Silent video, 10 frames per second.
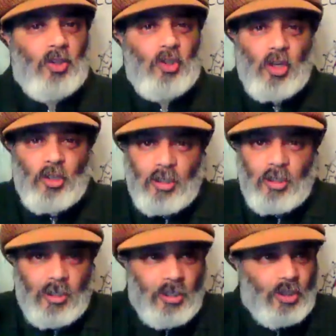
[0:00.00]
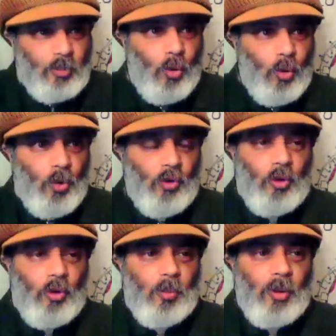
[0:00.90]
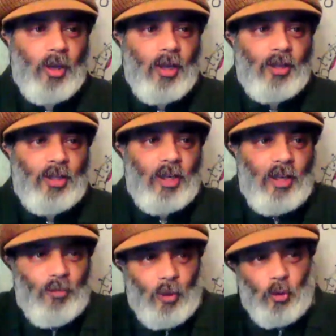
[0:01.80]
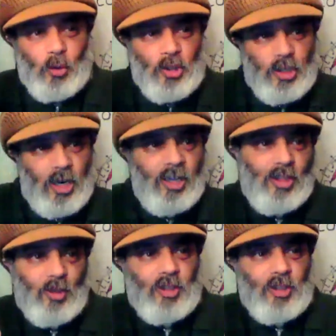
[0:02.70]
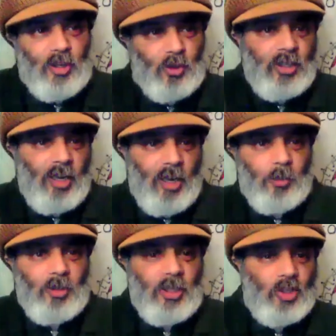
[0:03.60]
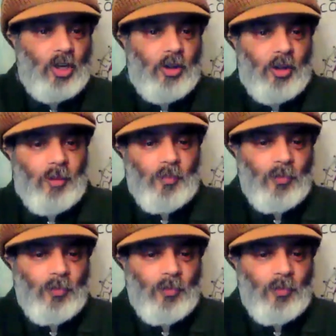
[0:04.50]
just in this small group that if we all shared those skills and helped each other,